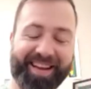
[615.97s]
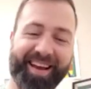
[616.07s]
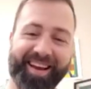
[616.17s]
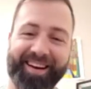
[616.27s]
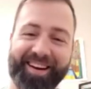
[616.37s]

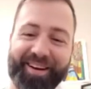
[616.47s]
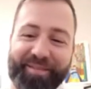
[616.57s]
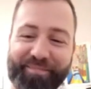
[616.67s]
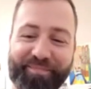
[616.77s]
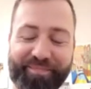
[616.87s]
And
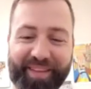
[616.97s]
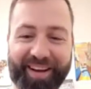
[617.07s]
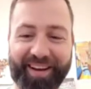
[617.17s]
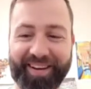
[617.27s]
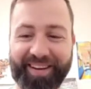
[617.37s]
um,
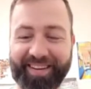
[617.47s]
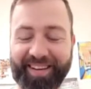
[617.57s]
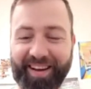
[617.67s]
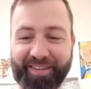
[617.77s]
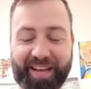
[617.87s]
uh,
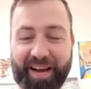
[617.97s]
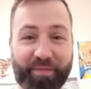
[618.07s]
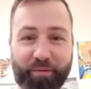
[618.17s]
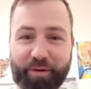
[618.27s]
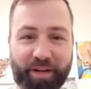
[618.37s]
I was like, I've
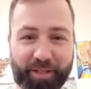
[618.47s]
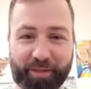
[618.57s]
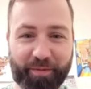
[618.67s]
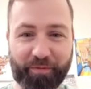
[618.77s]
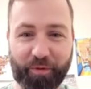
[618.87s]
never done
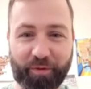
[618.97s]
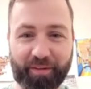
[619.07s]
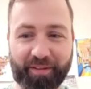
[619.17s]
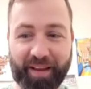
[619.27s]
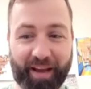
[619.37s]
this
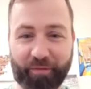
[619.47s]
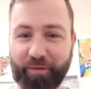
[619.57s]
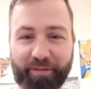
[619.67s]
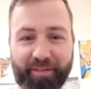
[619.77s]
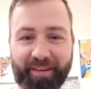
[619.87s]
before,
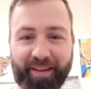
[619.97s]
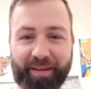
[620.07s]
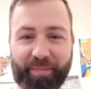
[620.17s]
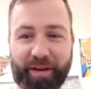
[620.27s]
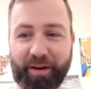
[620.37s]
ever.
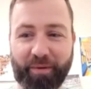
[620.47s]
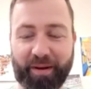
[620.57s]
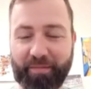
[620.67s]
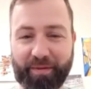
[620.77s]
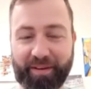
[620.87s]
But yeah. you know what?
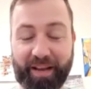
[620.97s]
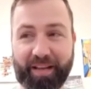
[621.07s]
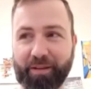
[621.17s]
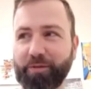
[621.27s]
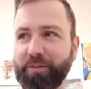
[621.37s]
I've been
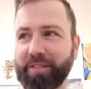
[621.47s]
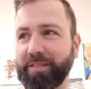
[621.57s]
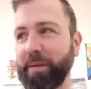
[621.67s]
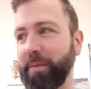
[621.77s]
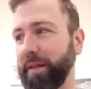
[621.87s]
like, this was
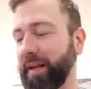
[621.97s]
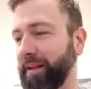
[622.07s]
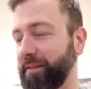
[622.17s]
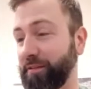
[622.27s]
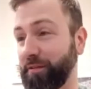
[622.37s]
just maybe
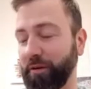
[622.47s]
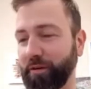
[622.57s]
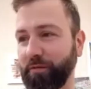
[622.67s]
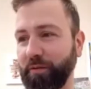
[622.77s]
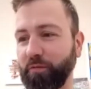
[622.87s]
like you know
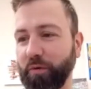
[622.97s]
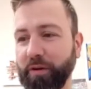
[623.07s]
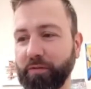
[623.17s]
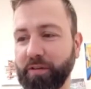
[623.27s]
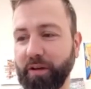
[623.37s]
three or four
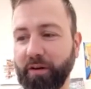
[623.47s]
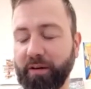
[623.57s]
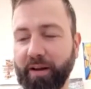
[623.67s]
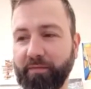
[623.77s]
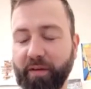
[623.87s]
years ago,
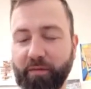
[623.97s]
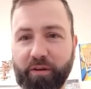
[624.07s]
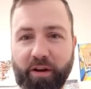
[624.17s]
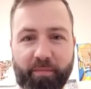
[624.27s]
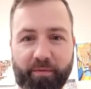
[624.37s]
and I've never
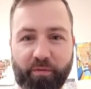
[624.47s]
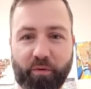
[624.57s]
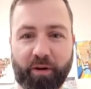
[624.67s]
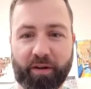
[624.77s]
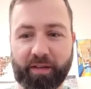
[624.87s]
done it
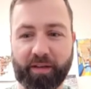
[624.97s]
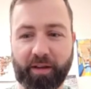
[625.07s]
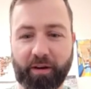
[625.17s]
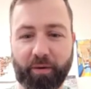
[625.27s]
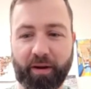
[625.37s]
before. And I was like, you
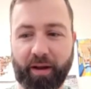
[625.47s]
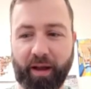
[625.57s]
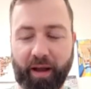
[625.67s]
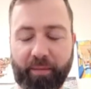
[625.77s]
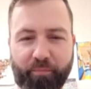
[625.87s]
know what?
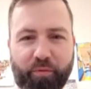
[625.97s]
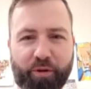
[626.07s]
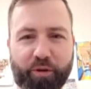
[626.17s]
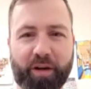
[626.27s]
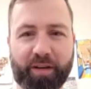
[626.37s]
I, am pretty
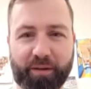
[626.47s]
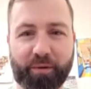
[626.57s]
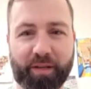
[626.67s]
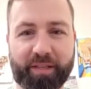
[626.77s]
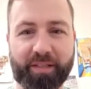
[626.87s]
sure I can do
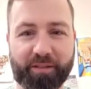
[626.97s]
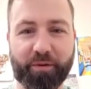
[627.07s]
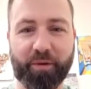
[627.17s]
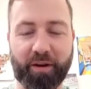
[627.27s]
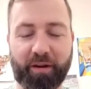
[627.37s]
this. Let's
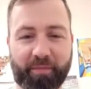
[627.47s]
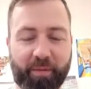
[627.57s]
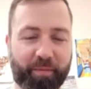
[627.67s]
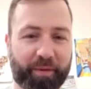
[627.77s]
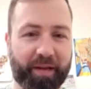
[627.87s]
do it. You know, I'm
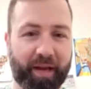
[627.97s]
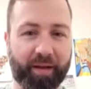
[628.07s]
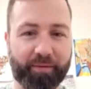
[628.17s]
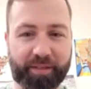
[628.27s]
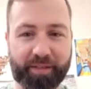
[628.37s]
I'm a big guy.
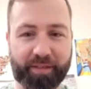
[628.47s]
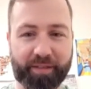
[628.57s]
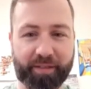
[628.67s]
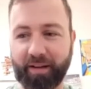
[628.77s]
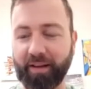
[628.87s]
I'm six
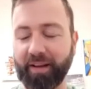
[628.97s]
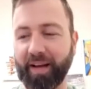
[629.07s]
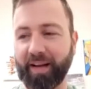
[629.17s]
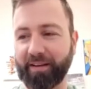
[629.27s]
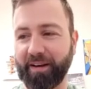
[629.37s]
three.
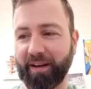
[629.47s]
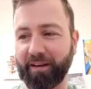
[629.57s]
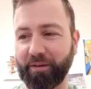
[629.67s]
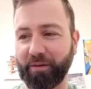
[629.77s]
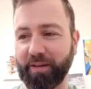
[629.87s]
I can I
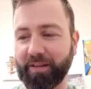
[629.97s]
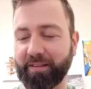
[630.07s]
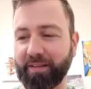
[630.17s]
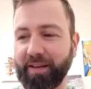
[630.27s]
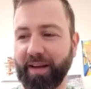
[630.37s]
can do
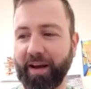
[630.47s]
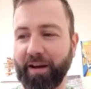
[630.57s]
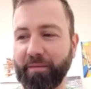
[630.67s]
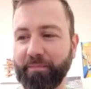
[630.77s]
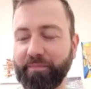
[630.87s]
this.
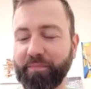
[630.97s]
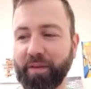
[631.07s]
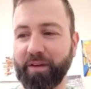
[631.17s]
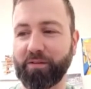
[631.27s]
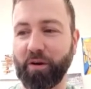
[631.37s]
Um,
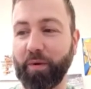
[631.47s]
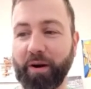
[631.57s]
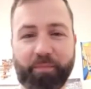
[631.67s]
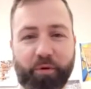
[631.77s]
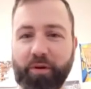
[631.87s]
so I went
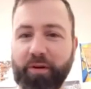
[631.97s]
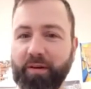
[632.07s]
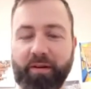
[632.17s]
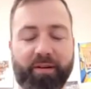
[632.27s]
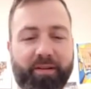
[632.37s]
up to it
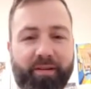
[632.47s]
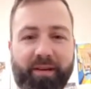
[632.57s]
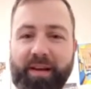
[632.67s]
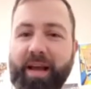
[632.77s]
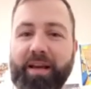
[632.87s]
and
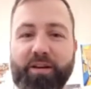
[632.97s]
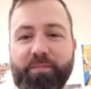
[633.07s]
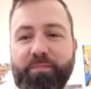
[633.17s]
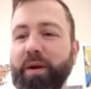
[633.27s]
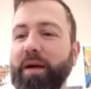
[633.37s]
and
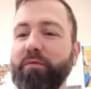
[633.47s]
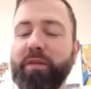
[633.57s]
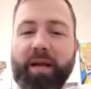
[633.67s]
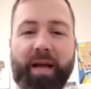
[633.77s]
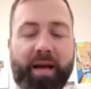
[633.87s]
just put
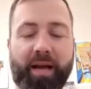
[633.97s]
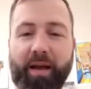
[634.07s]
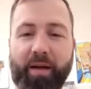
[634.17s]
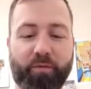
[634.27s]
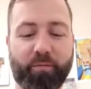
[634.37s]
everything I had, uh,
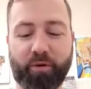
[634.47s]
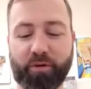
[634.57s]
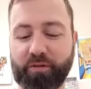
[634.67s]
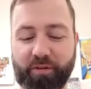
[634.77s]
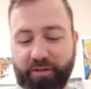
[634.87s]
every
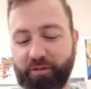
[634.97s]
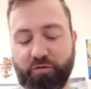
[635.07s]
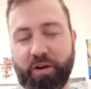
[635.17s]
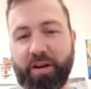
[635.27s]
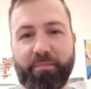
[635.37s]
martial arts
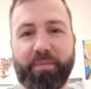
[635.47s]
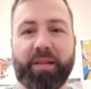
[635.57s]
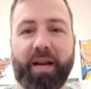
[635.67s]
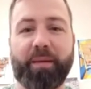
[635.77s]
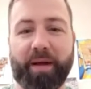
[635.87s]
training bit
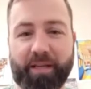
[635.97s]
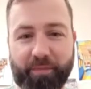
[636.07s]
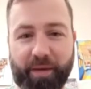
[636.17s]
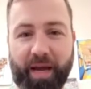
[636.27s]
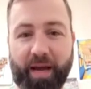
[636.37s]
that I
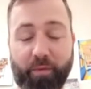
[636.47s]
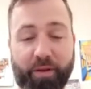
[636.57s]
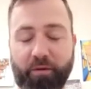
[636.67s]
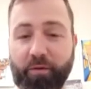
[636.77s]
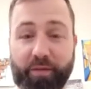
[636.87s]
possibly had,
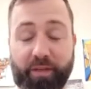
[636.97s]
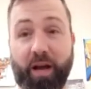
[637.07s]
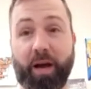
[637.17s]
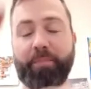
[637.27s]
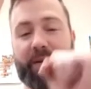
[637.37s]
whether it was
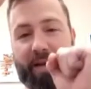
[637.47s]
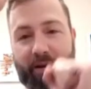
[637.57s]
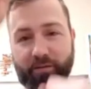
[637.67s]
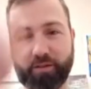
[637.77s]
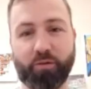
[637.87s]
up and
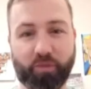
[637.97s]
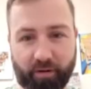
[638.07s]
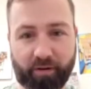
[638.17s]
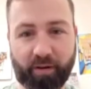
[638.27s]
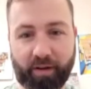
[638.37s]
down
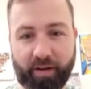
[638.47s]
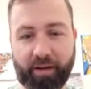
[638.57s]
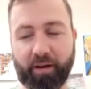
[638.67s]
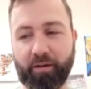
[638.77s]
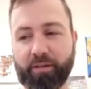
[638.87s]
sword
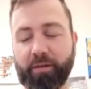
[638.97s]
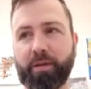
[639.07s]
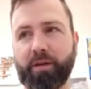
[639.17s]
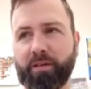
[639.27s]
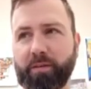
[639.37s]
you know, some of
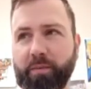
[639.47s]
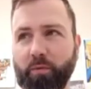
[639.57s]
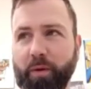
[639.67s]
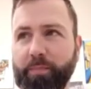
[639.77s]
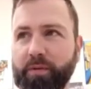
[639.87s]
the some of the
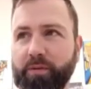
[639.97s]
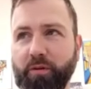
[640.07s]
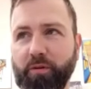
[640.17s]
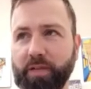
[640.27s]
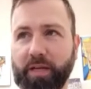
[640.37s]
weapons you
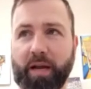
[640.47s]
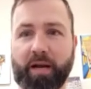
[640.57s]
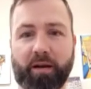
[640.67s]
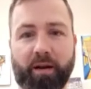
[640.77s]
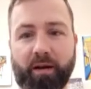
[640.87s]
use, like
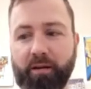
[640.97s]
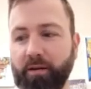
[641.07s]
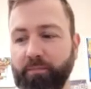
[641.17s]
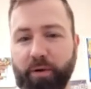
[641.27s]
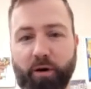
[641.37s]
naginata
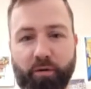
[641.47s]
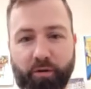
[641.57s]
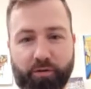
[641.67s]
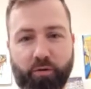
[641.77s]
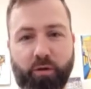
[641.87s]
and bow,
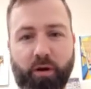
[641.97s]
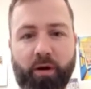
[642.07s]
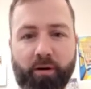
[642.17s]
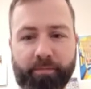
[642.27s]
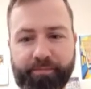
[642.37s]
they're so
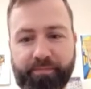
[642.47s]
long